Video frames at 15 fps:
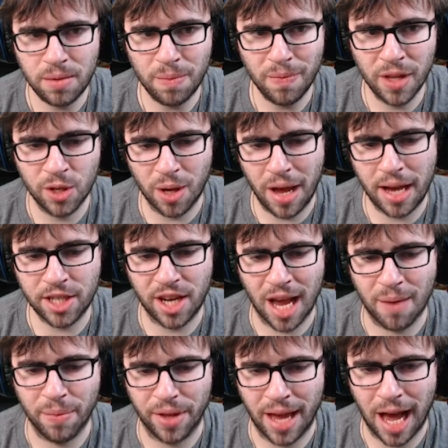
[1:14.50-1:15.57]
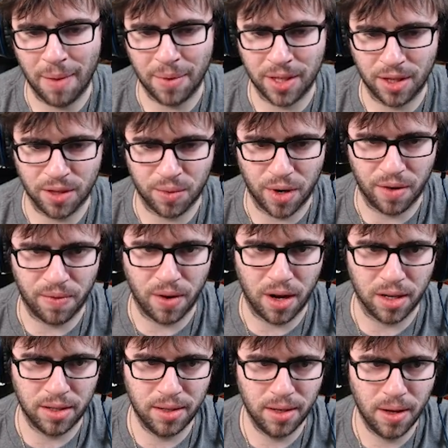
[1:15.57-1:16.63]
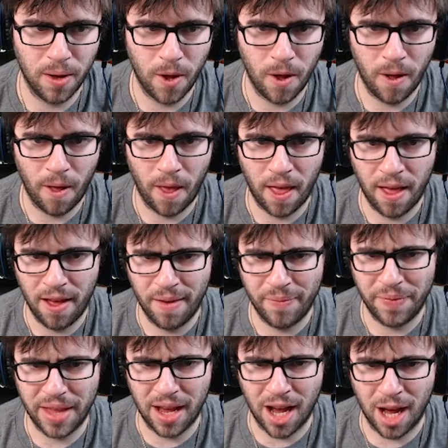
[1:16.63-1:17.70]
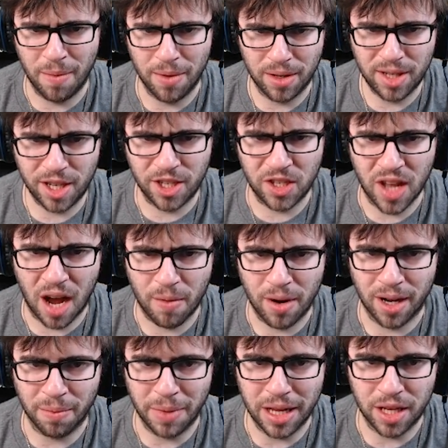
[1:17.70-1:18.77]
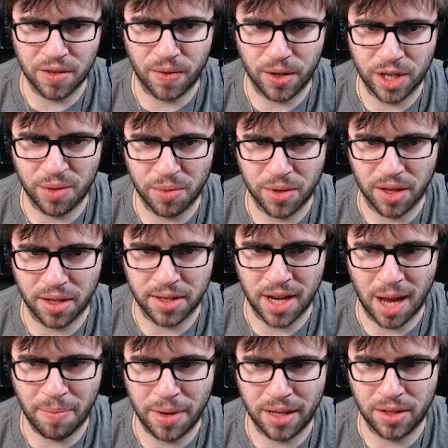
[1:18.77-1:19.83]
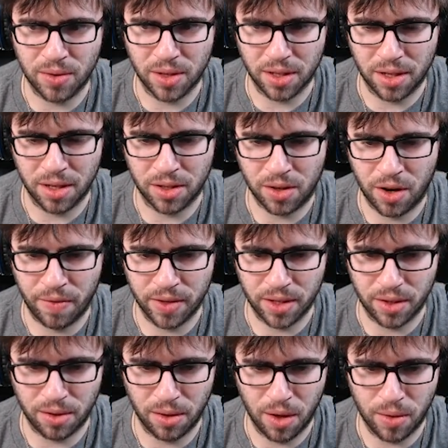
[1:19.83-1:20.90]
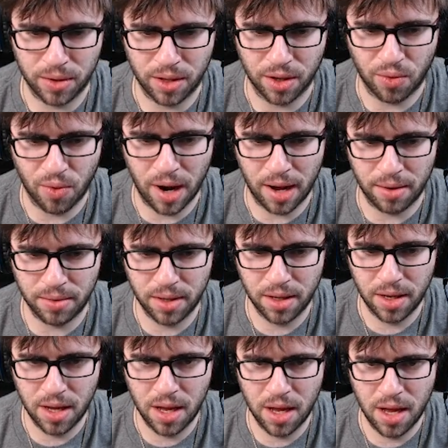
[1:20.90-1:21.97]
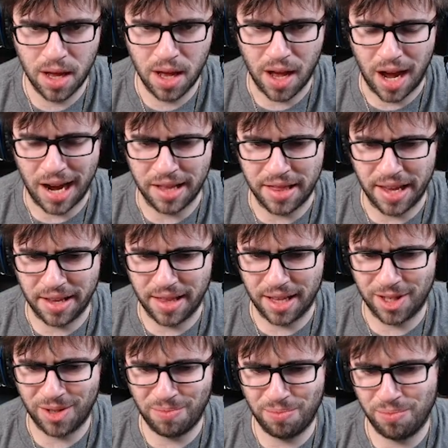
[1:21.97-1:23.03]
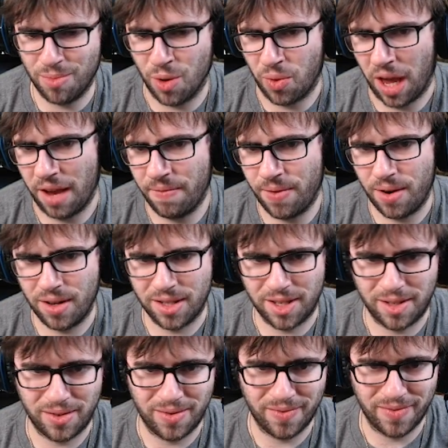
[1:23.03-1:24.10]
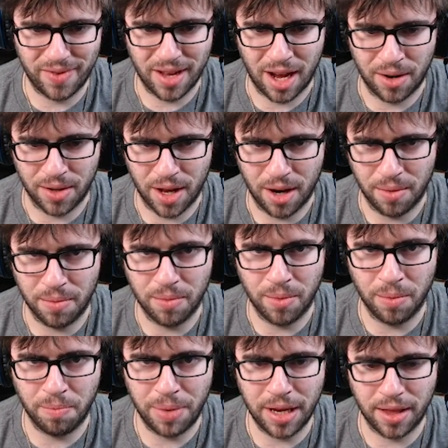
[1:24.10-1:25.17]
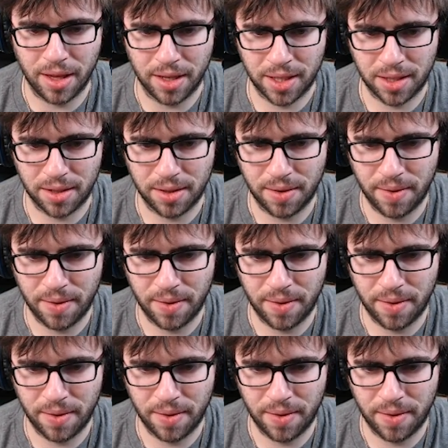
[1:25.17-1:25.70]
So I actually am really happy to see this Ray of Frost. It looks like he's not running Meaty's version with all the top end, so his curve is a little lower to the ground. I think that's okay for us. I don't know. We'll ping this.